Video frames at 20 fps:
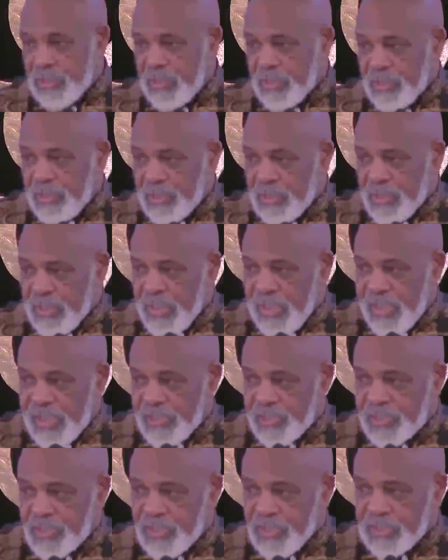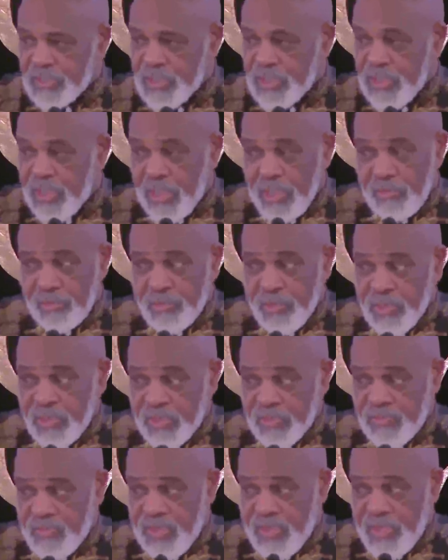the guy says, "I can't
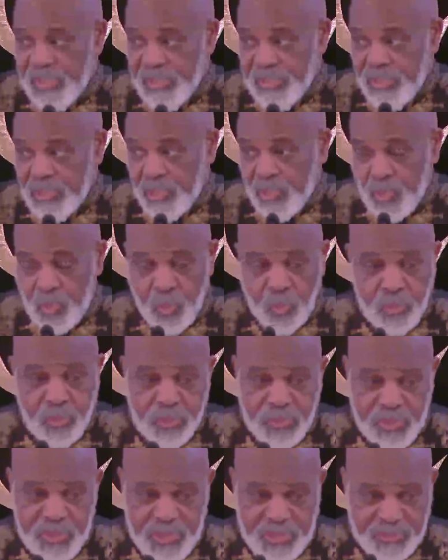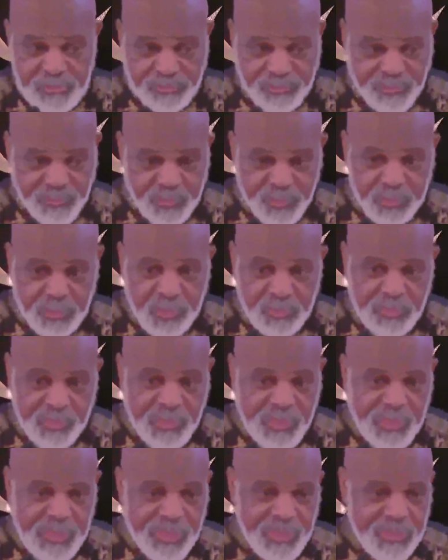believe I ate the whole thing." Remember
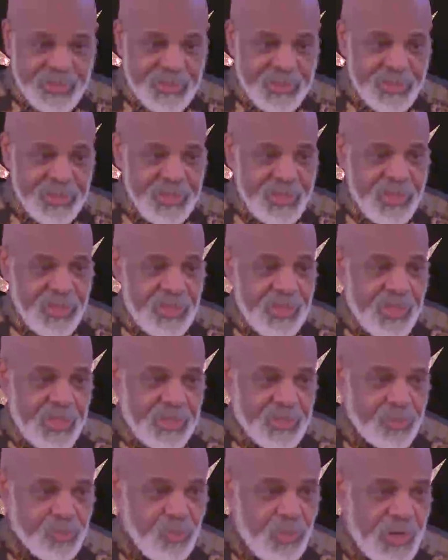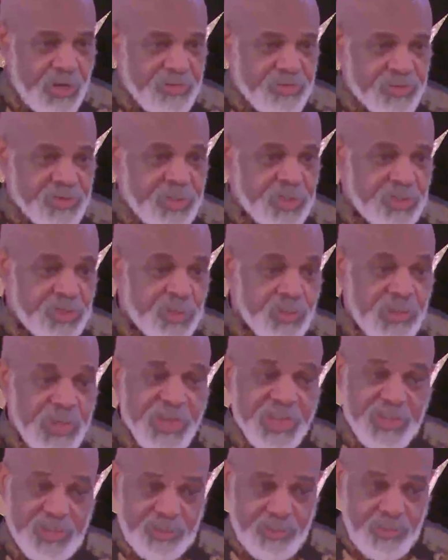that? And his wife says, "You
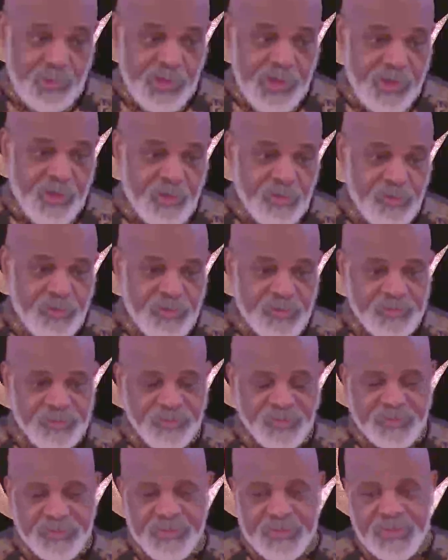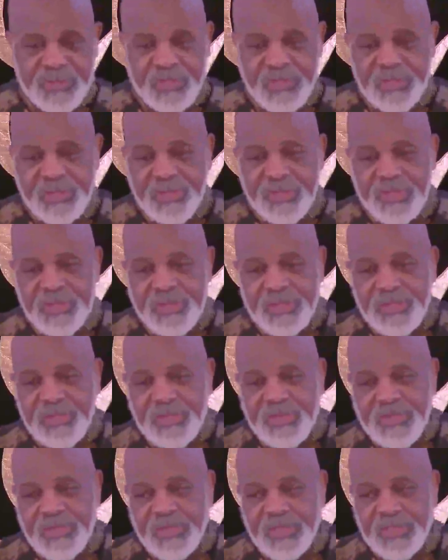ate it, Ralph."
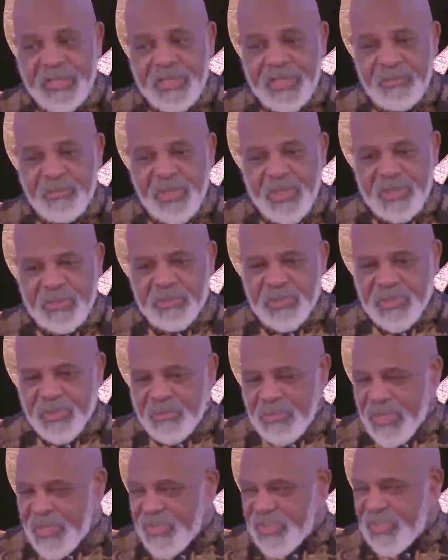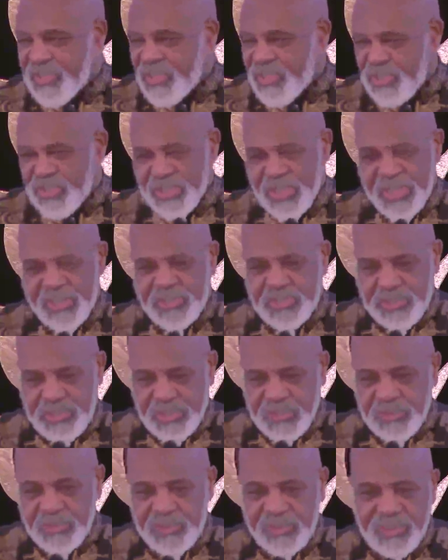I think it might have been about
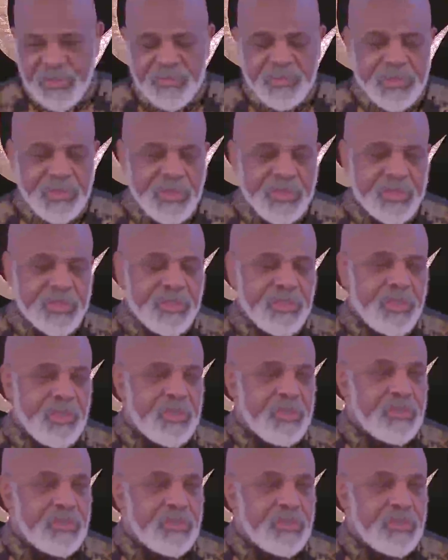indigestion or something like that.